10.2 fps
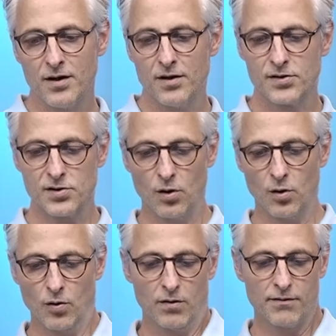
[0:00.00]

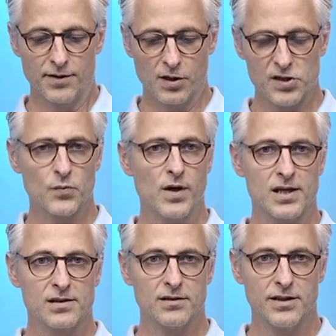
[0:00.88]
So the customer
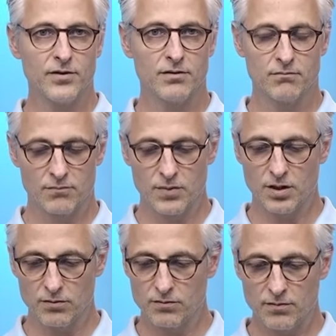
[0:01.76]
hasn't even
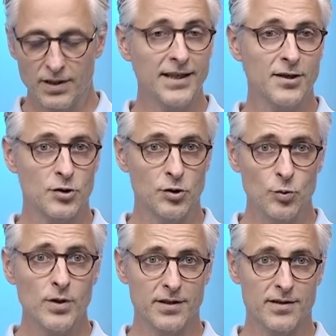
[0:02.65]
needed to
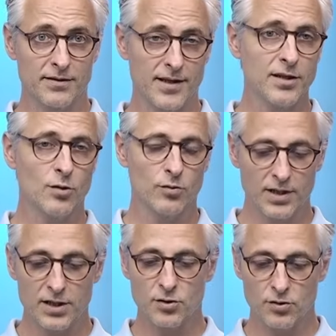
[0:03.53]
do anything. They don't
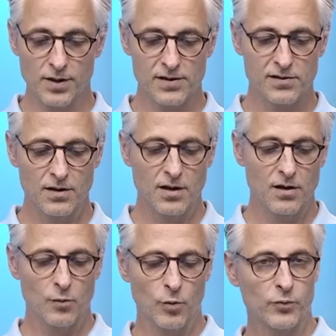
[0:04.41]
need to do this.
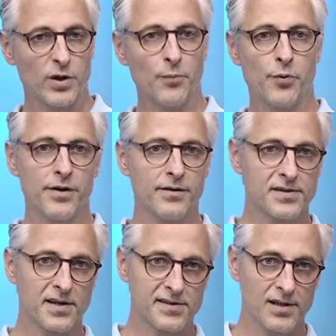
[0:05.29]
When we print
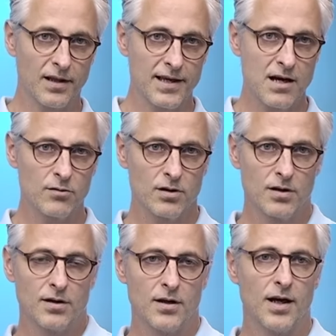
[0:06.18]
this Excel layout,
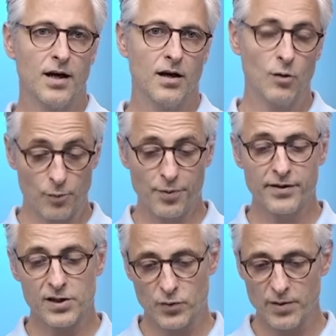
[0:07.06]
or print
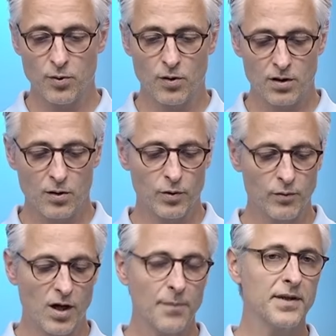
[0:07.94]
this report, we
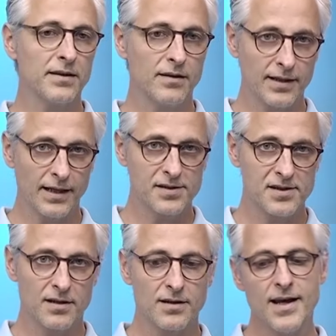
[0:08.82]
will update the data
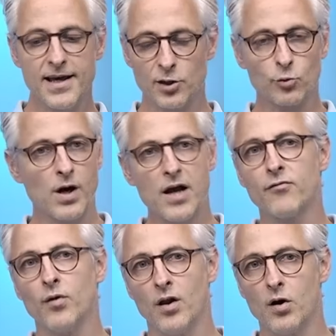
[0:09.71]
set and the
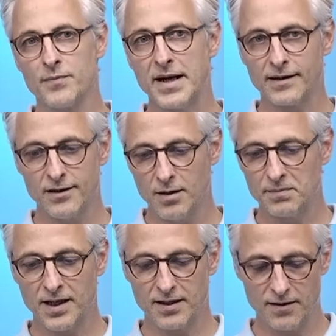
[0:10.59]
graph will automatically
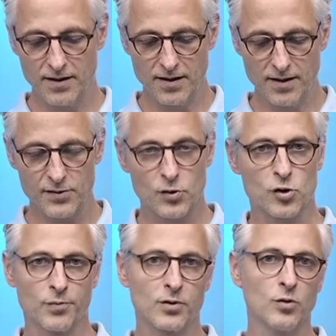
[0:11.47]
update. It's a
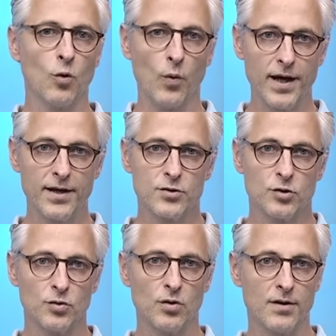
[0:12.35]
super cool way to
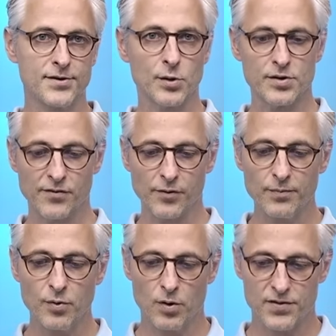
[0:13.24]
do alternative
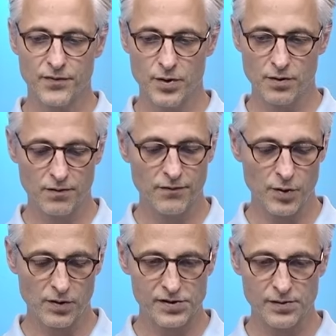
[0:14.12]
reports for your
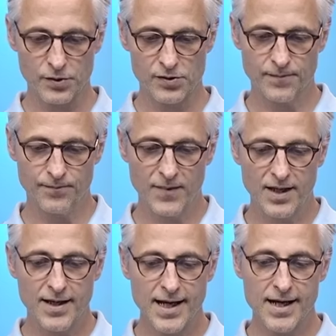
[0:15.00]
customers.
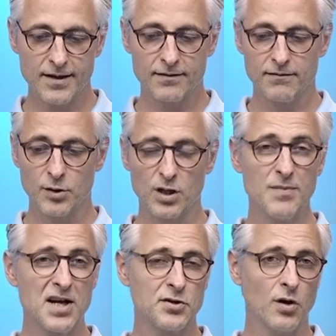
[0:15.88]
And you can
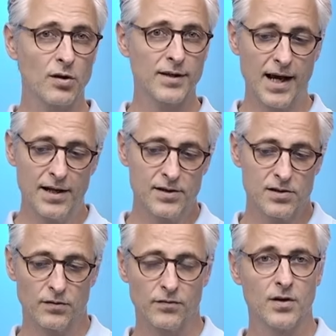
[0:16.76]
imagine all kinds
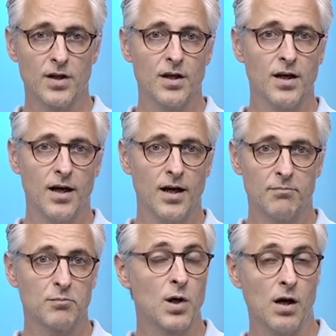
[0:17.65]
of
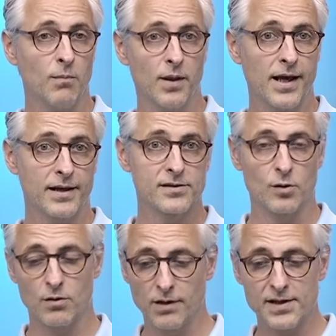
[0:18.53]
complex
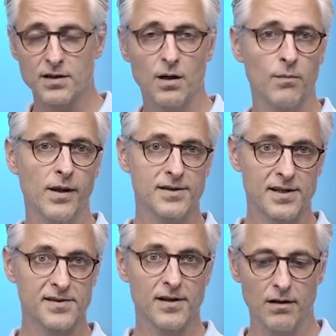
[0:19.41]
or less complex
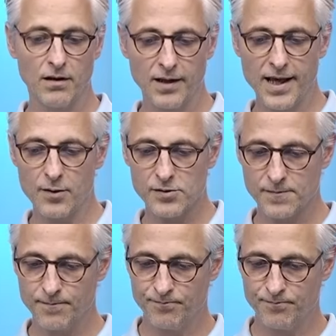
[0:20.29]
Excel layouts.